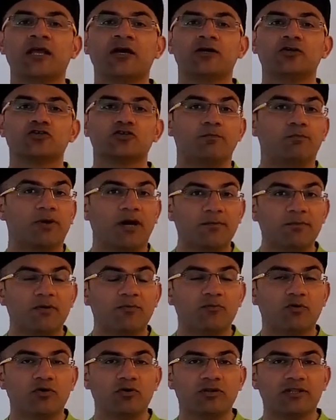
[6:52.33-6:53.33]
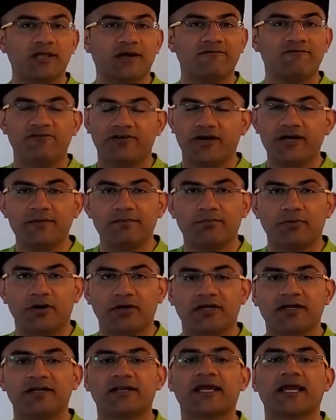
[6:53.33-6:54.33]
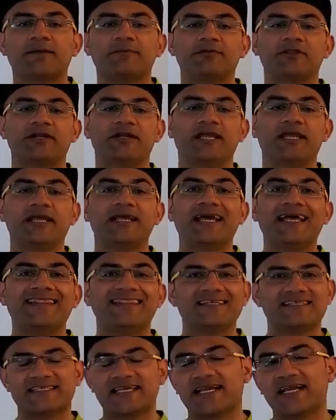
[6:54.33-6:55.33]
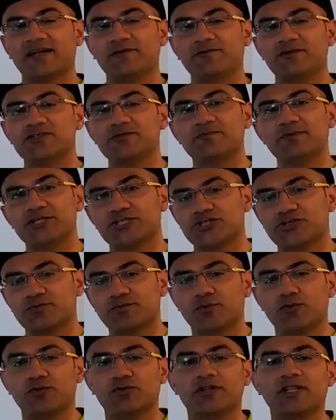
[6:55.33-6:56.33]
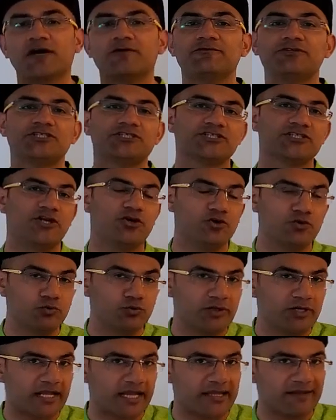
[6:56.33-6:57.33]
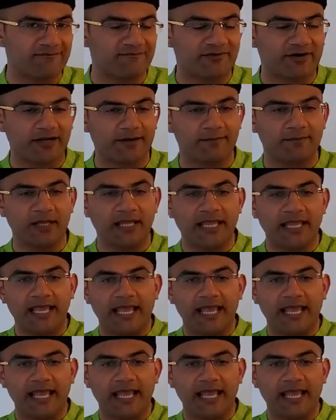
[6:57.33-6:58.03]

So Brahma Muhurta, very important time in the day. And the second was Vishnu Muhurta, which is the noon time frame.